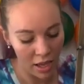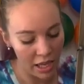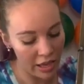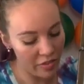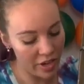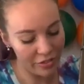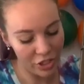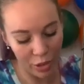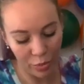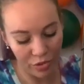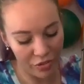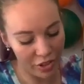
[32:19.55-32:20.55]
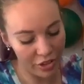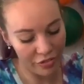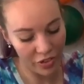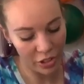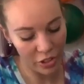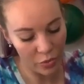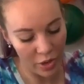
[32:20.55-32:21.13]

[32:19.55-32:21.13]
even if she preferred the first